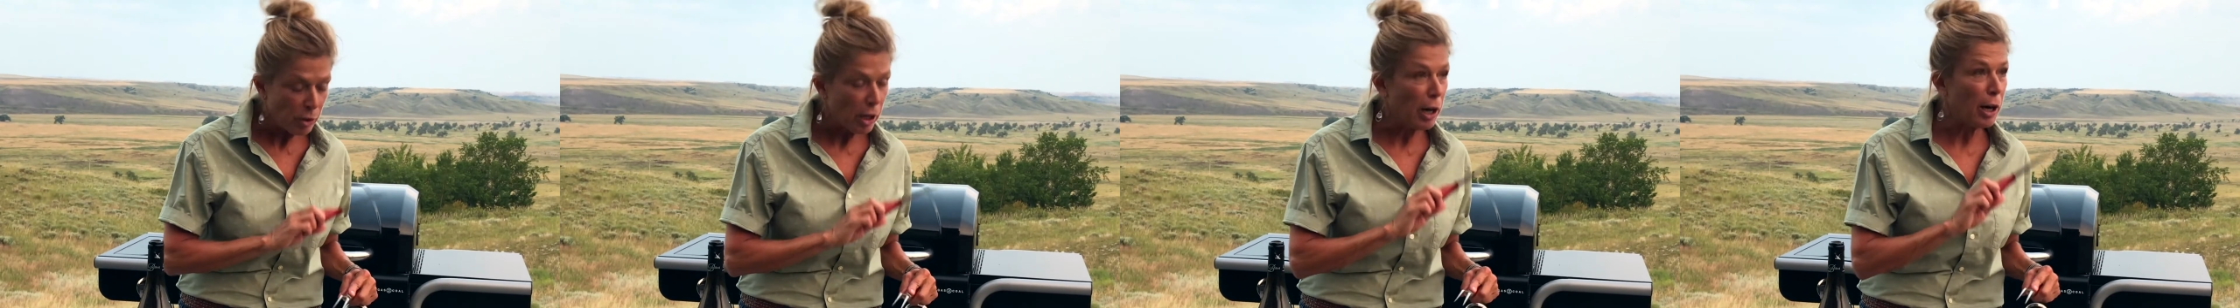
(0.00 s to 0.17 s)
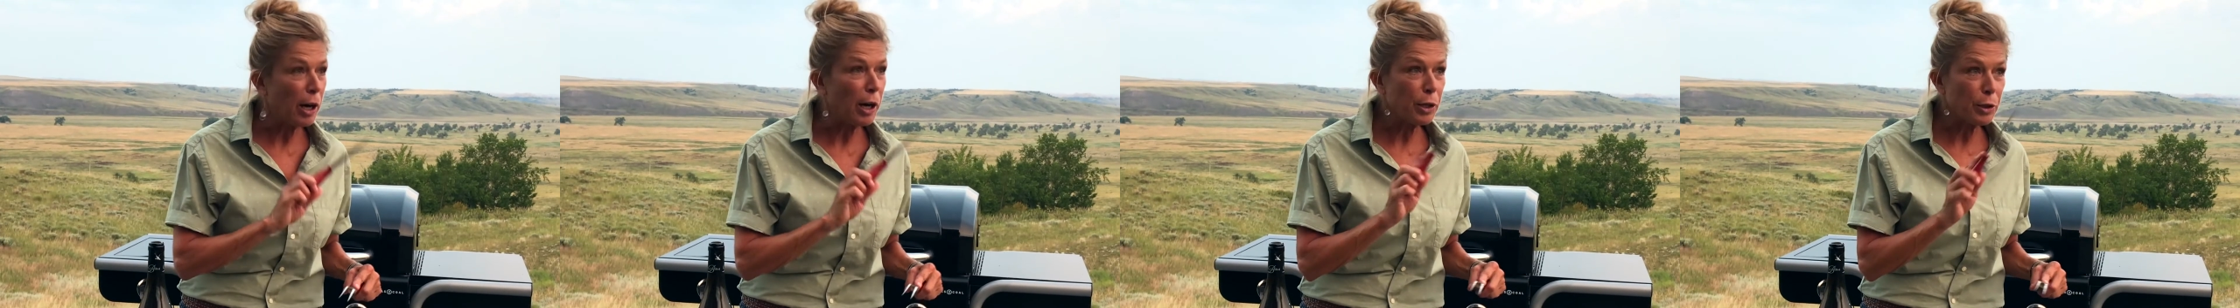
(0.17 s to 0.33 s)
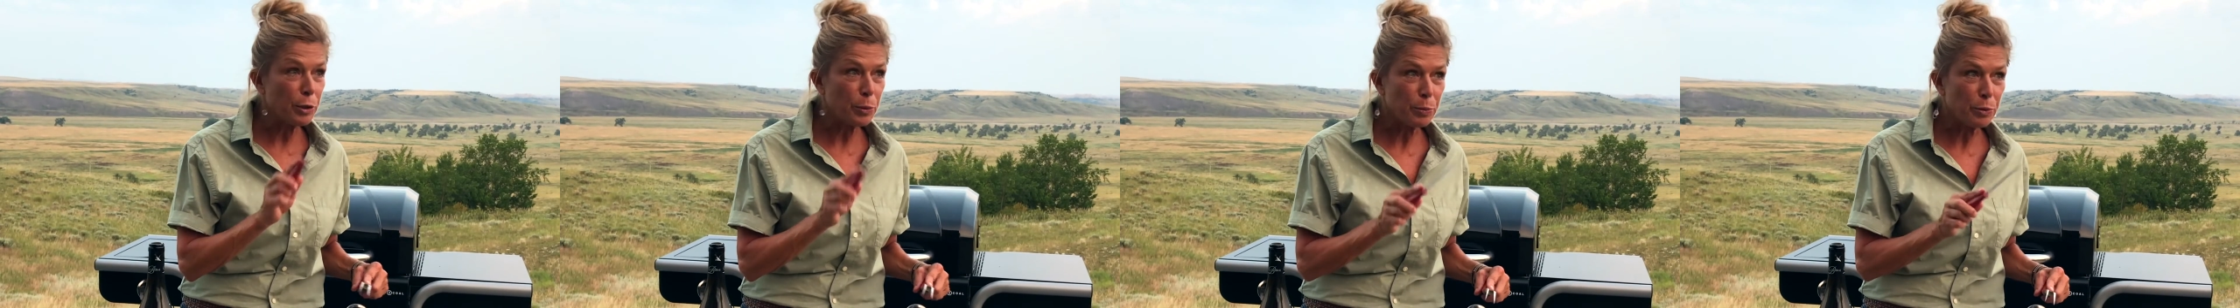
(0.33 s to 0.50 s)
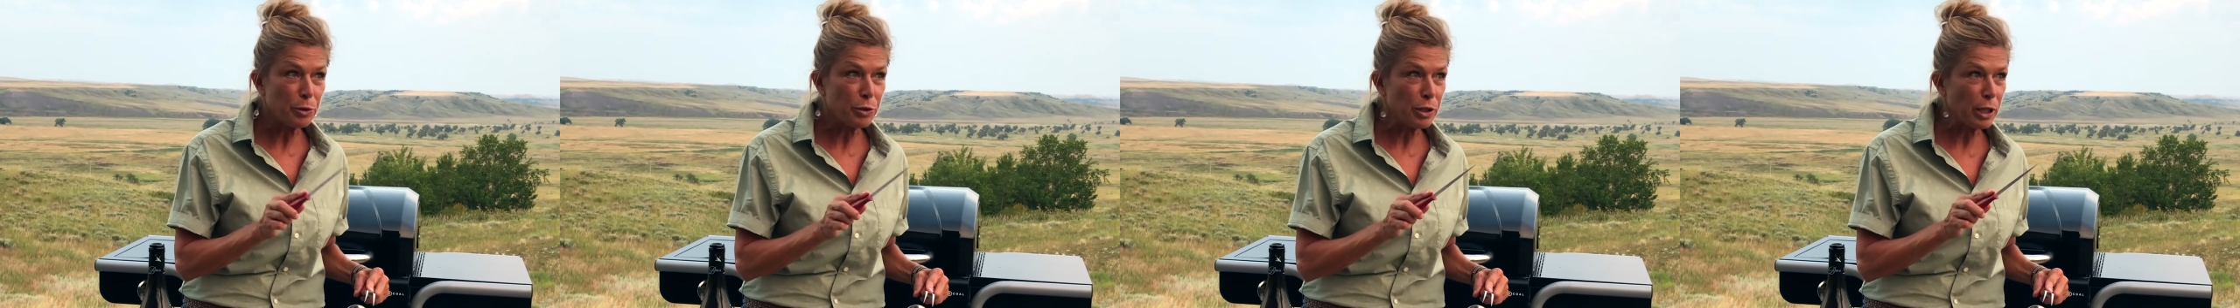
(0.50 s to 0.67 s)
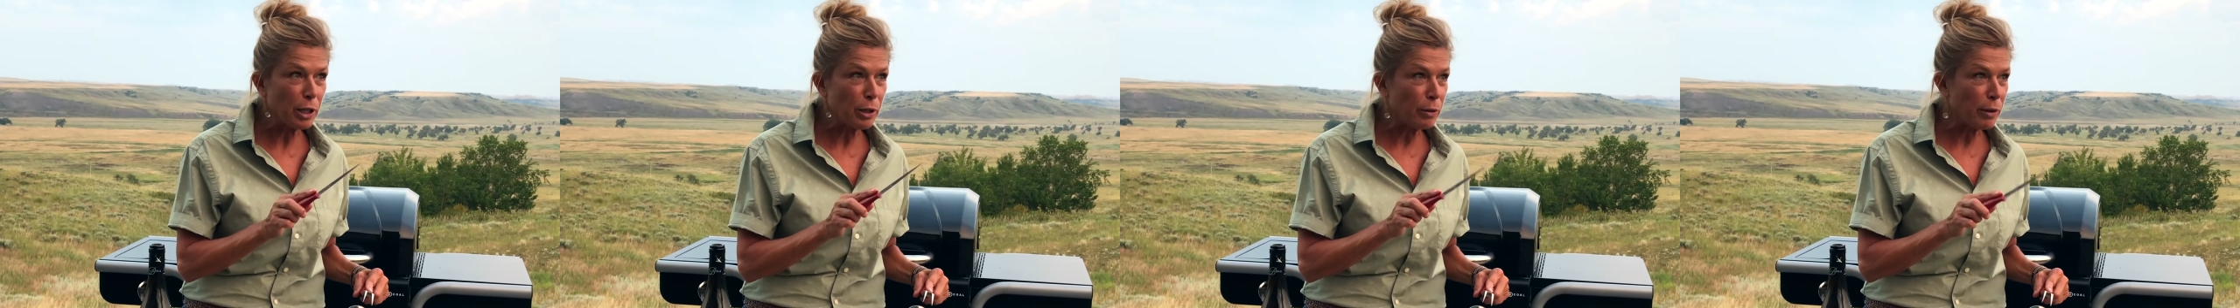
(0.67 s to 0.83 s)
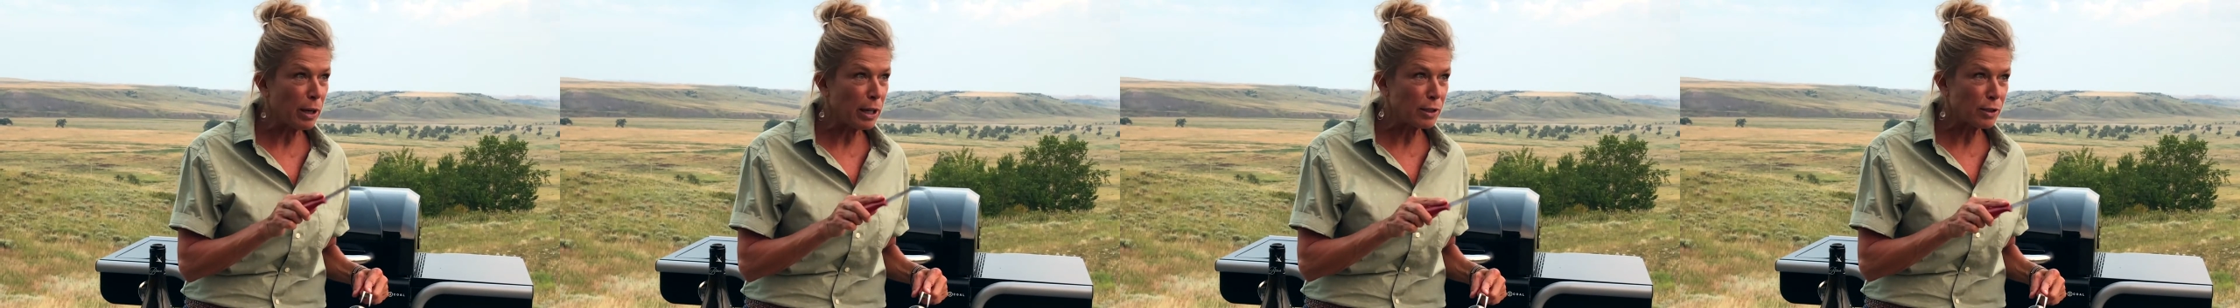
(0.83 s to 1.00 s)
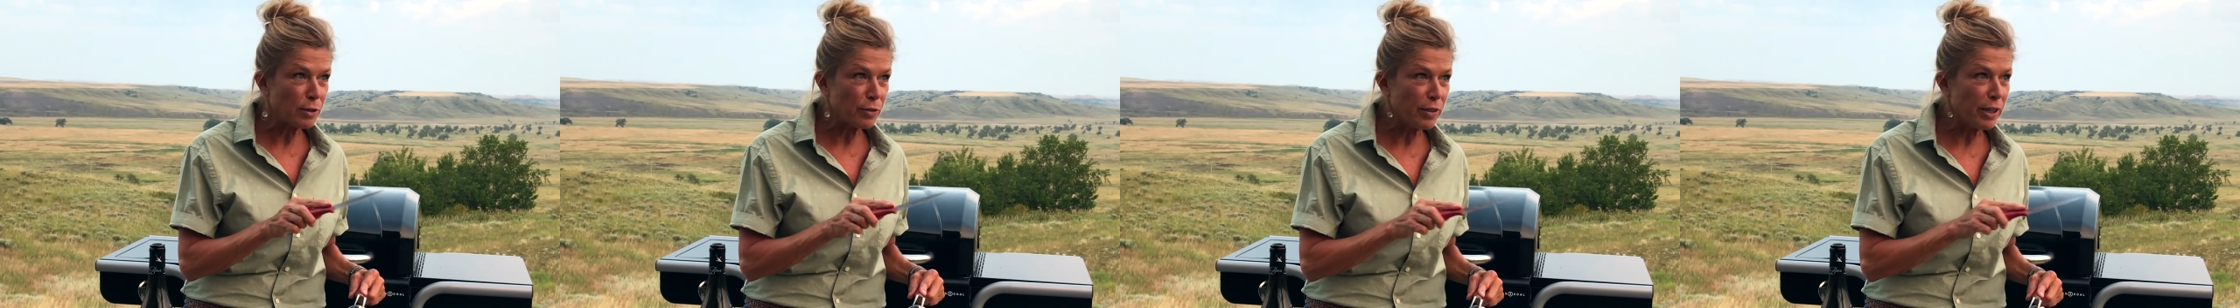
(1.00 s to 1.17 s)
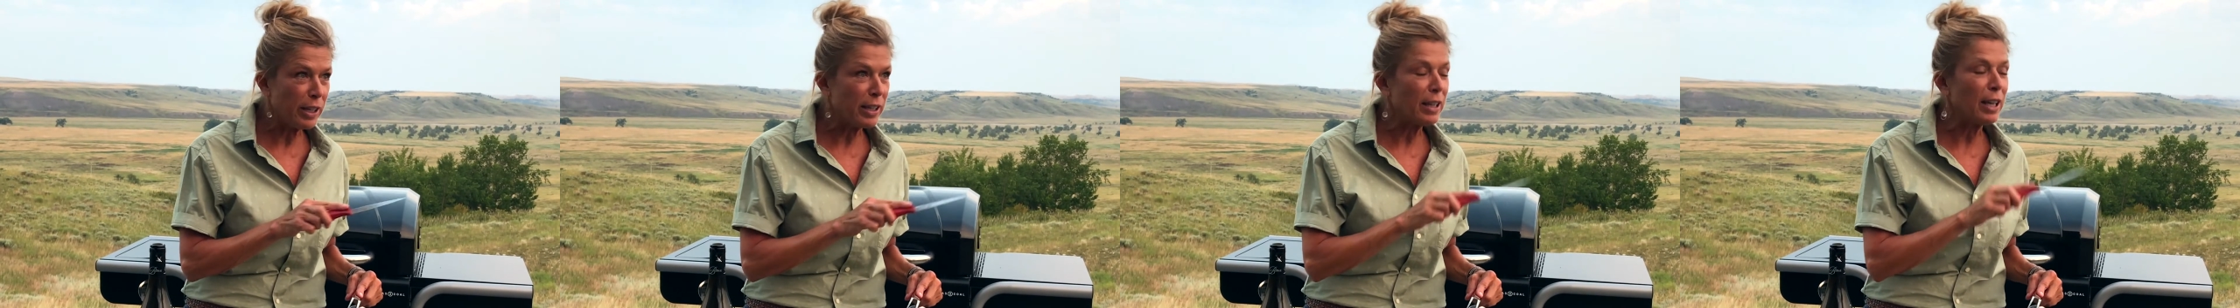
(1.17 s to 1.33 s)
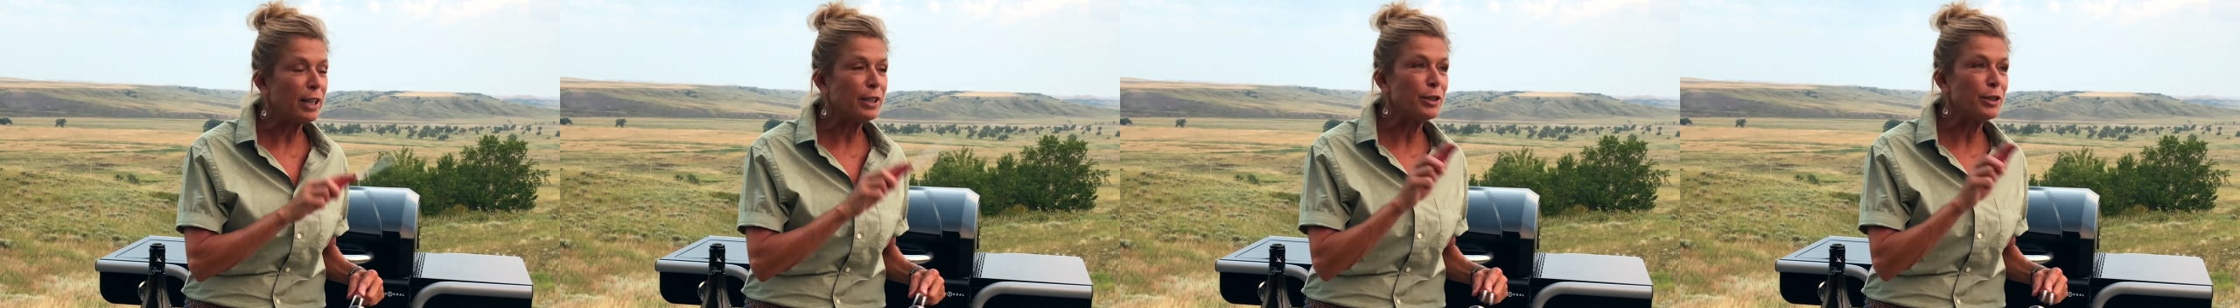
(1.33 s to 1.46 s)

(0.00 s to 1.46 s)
100% grass-fed.